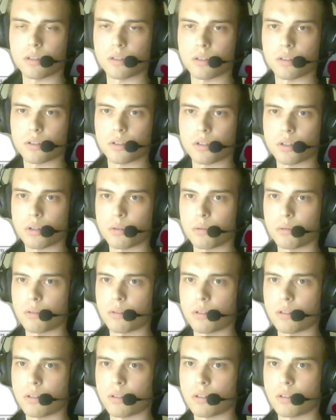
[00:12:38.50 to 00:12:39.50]
show
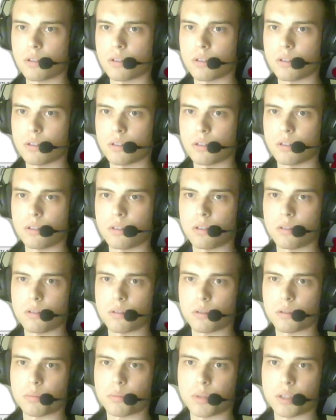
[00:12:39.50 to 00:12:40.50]
in
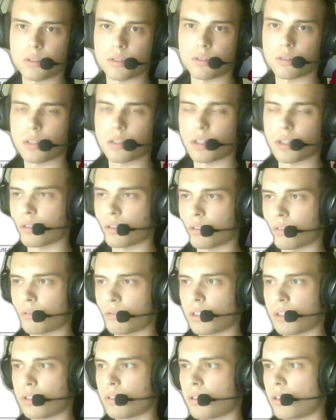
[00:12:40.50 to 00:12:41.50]
your presentation,
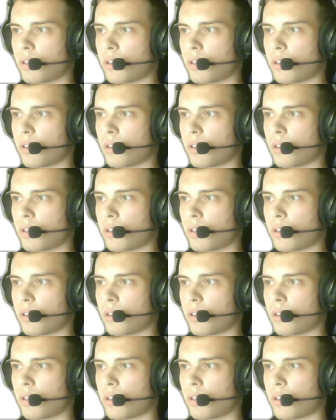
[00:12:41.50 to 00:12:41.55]
right?